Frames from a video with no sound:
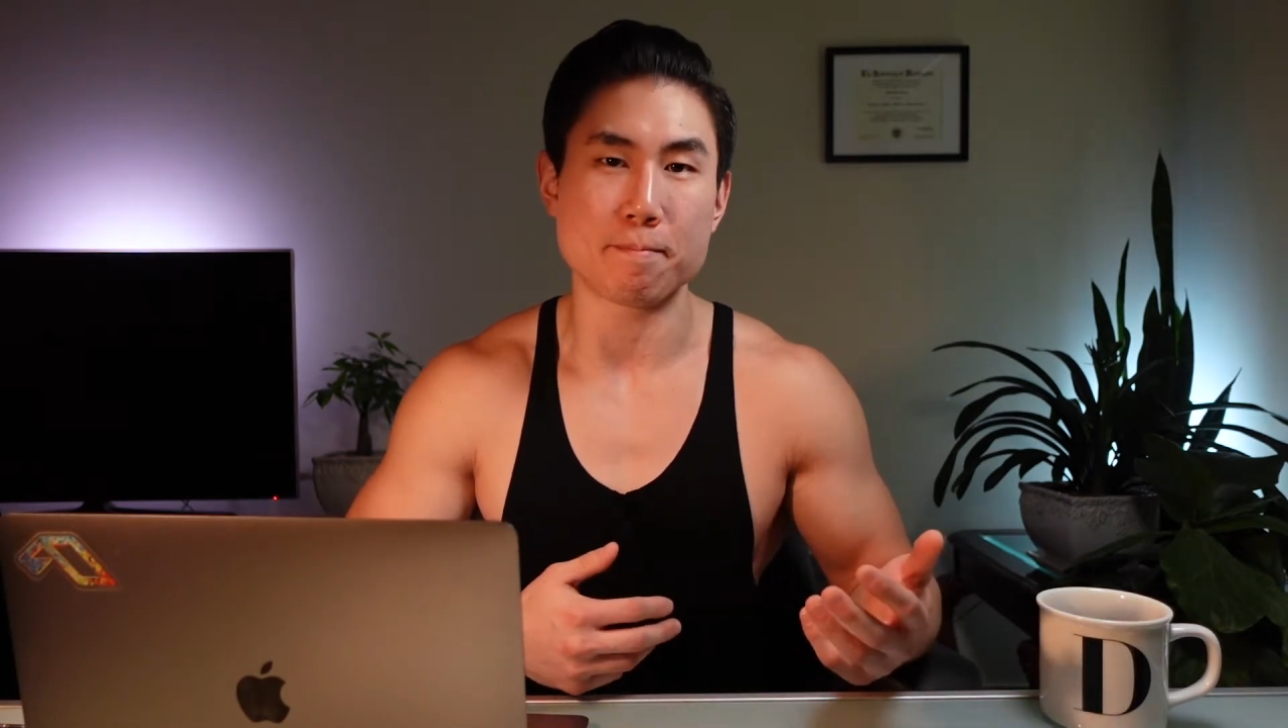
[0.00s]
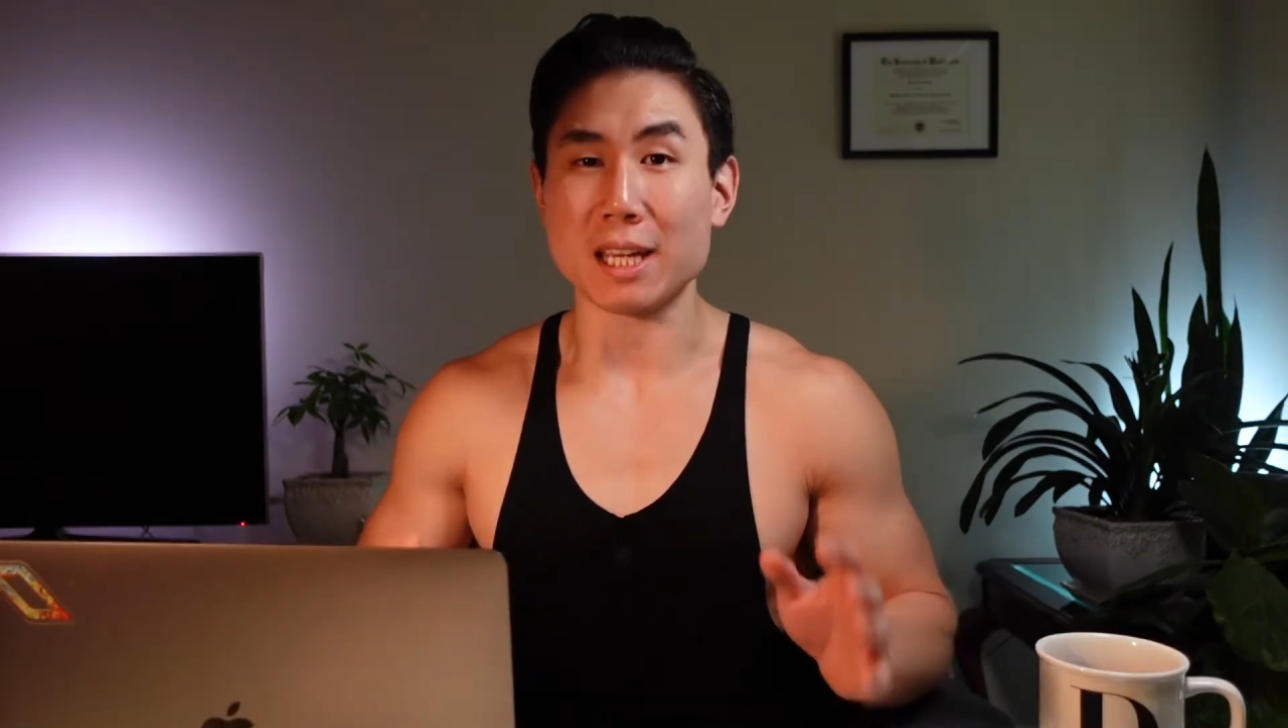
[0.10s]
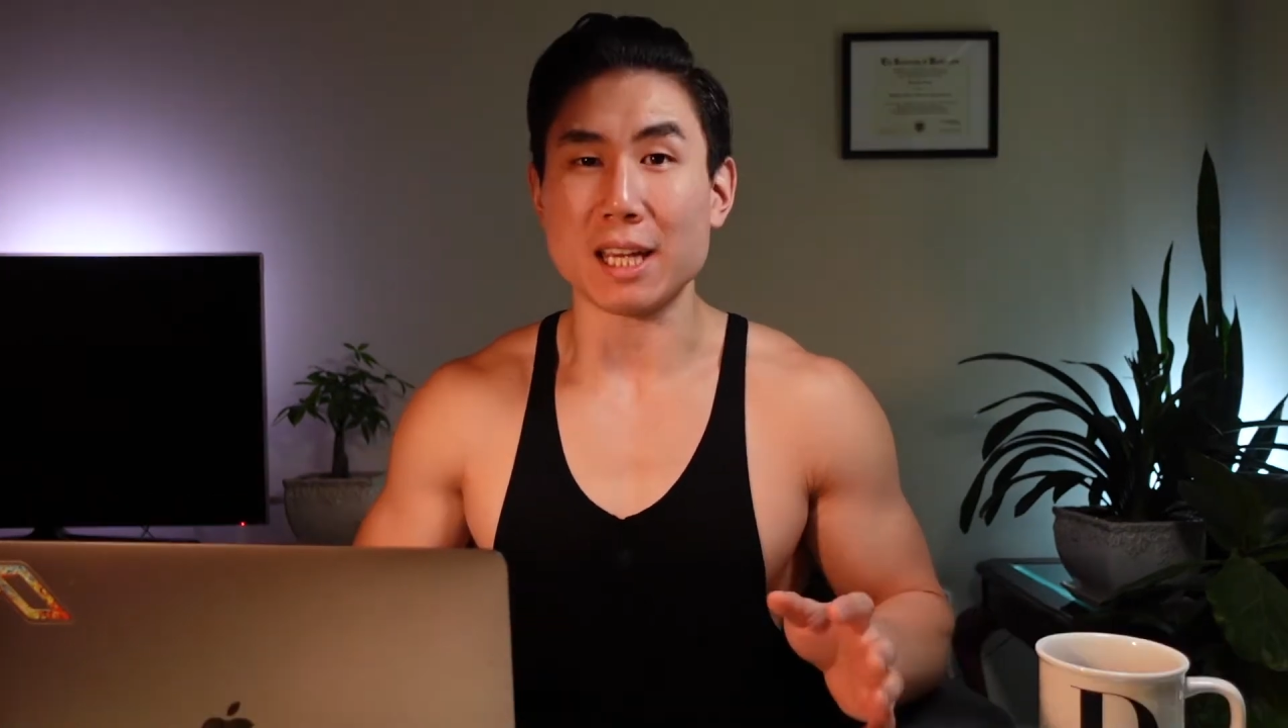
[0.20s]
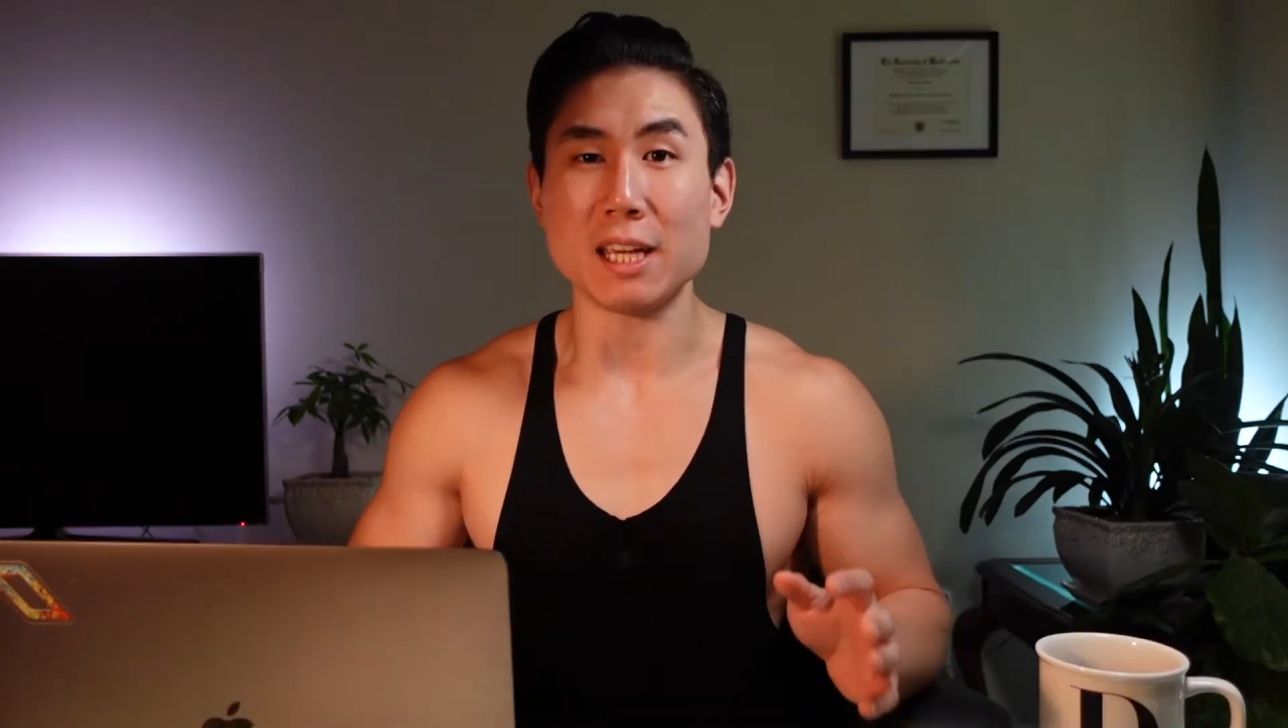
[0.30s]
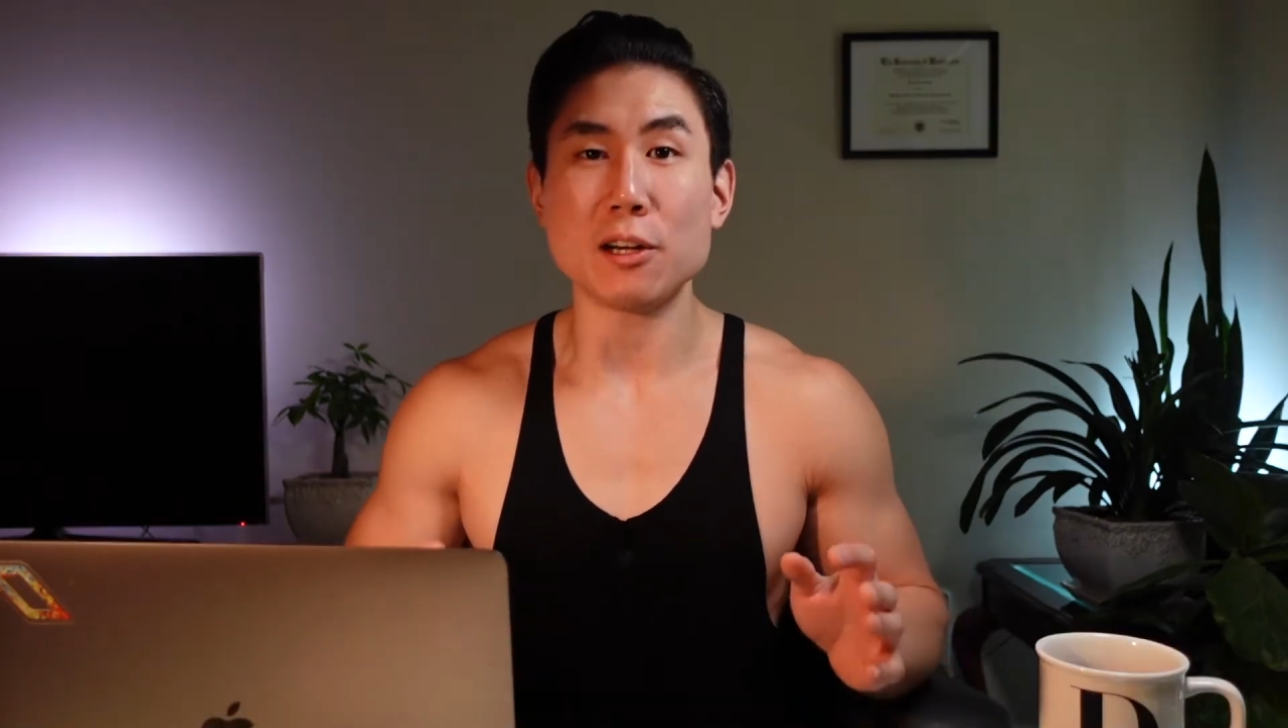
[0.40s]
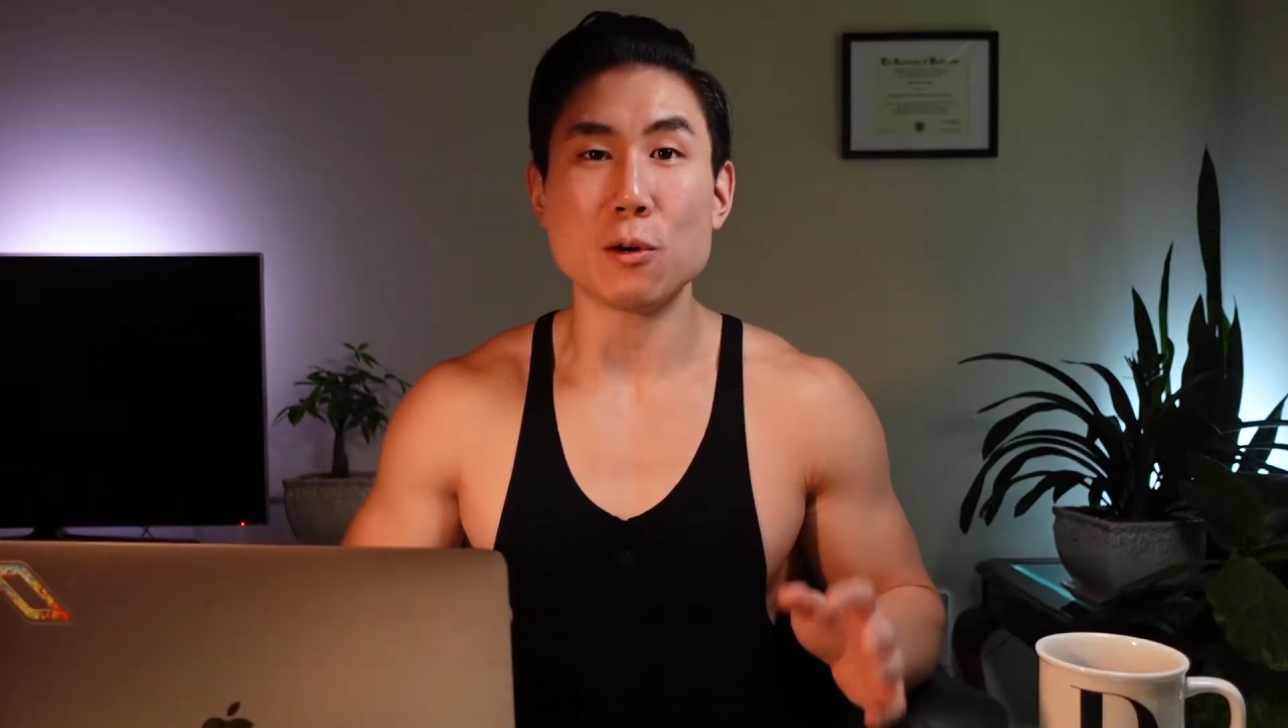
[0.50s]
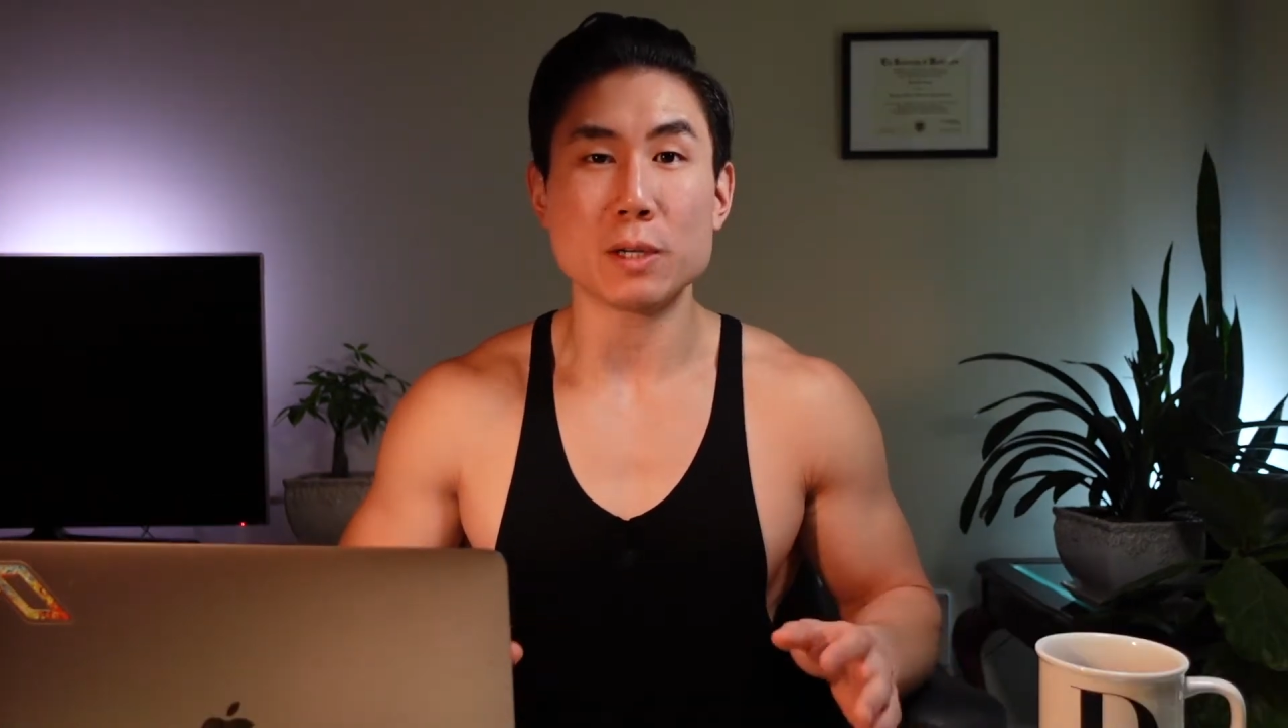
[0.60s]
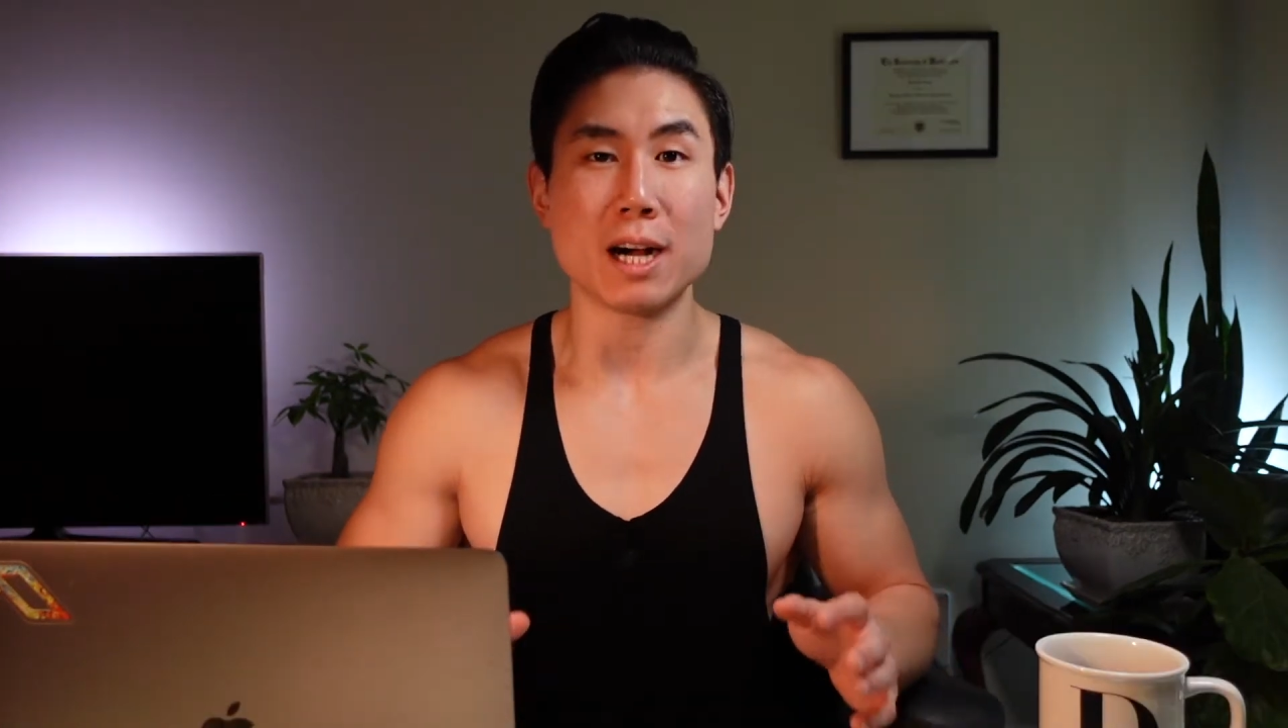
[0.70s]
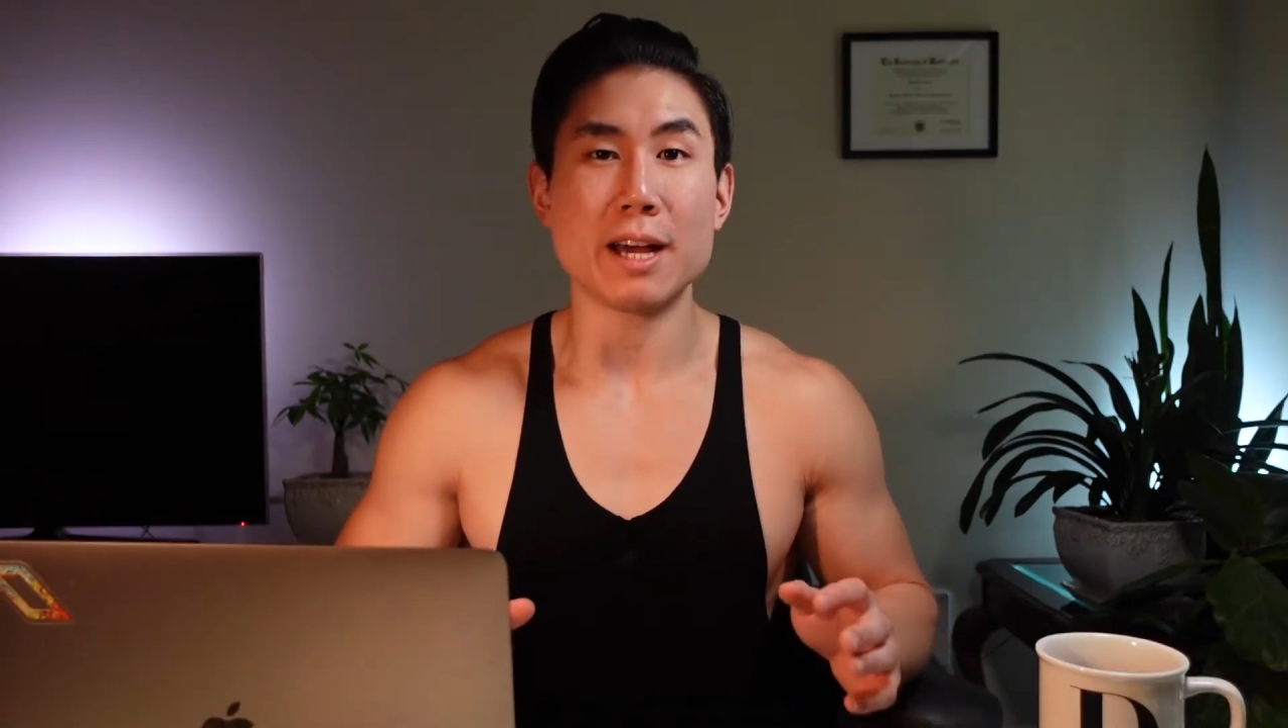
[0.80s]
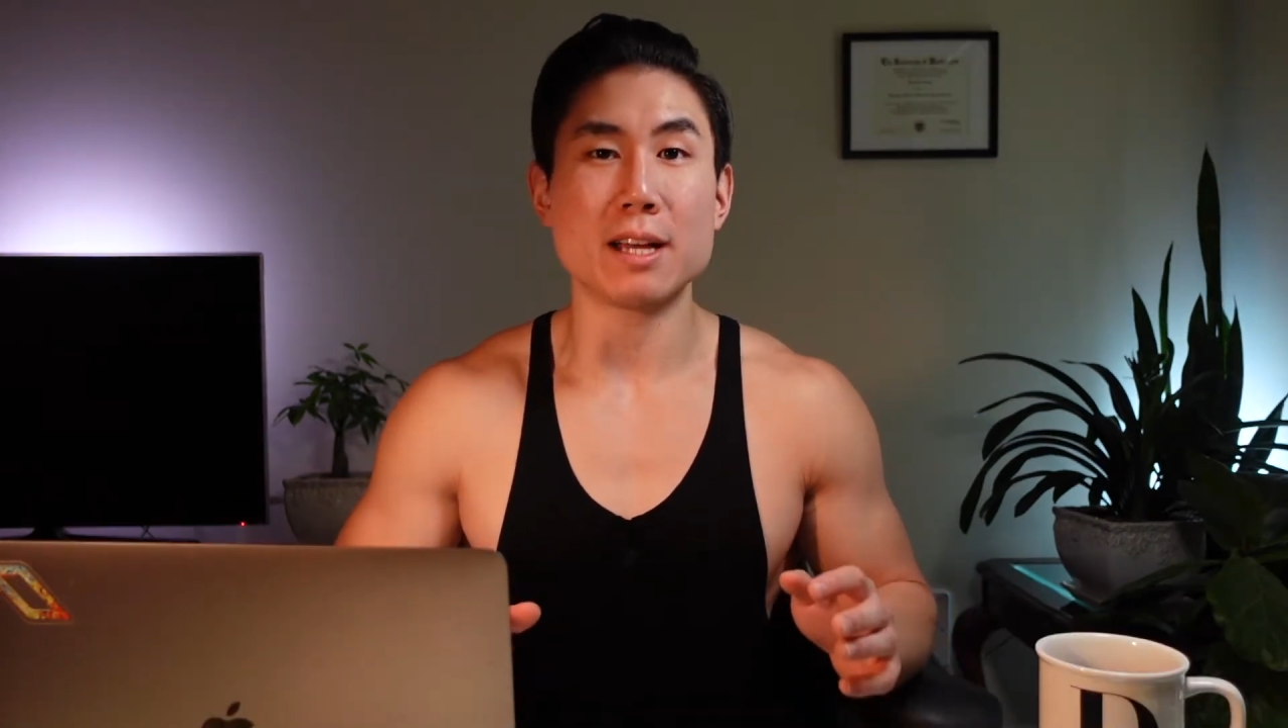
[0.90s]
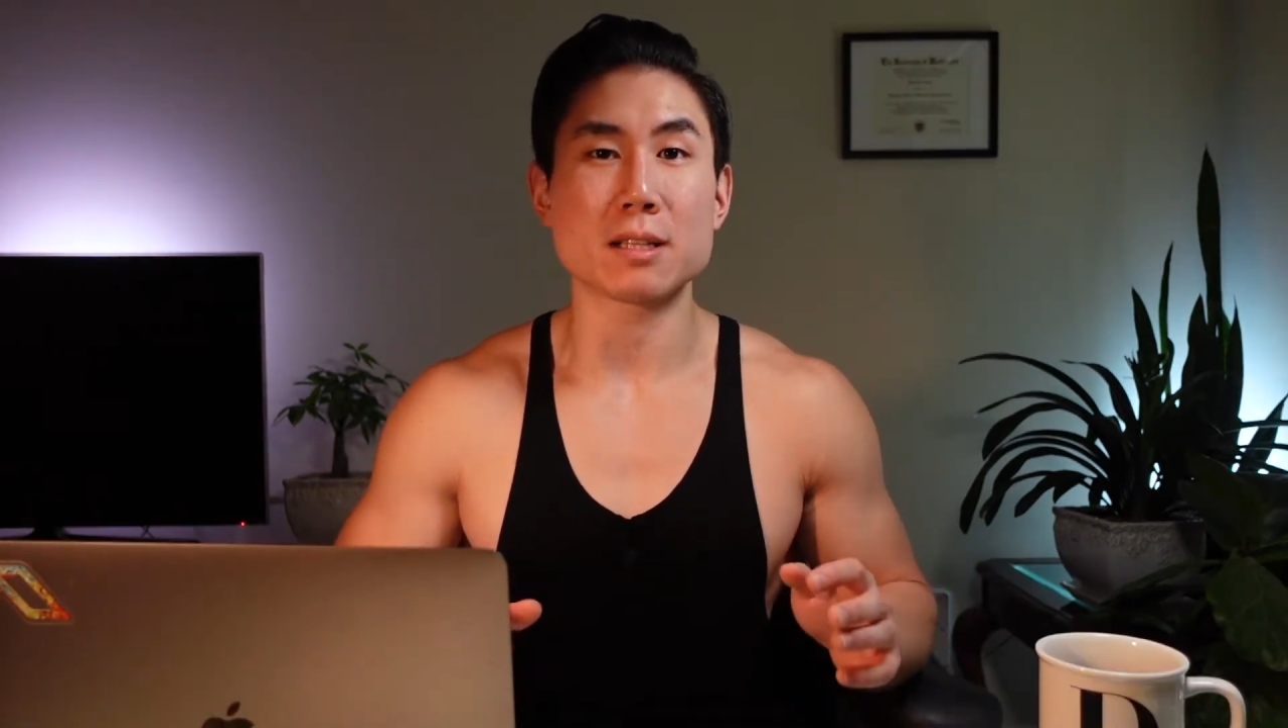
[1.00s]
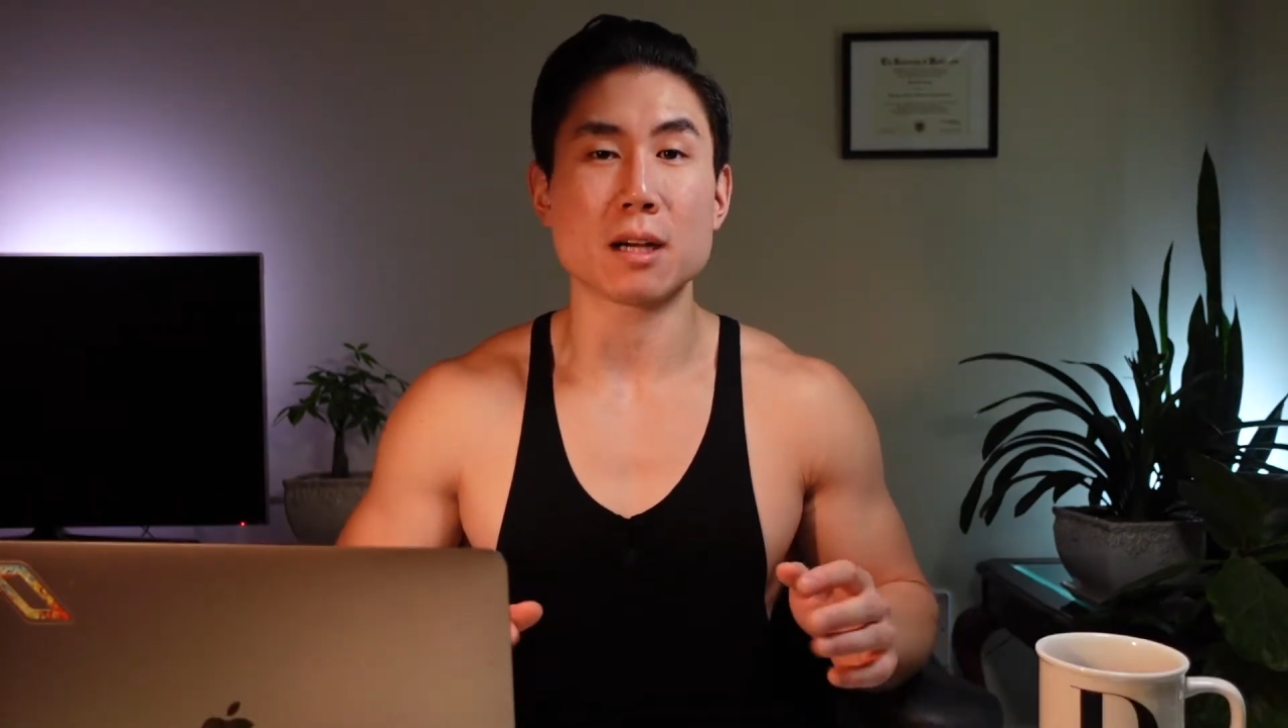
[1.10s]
Keto diets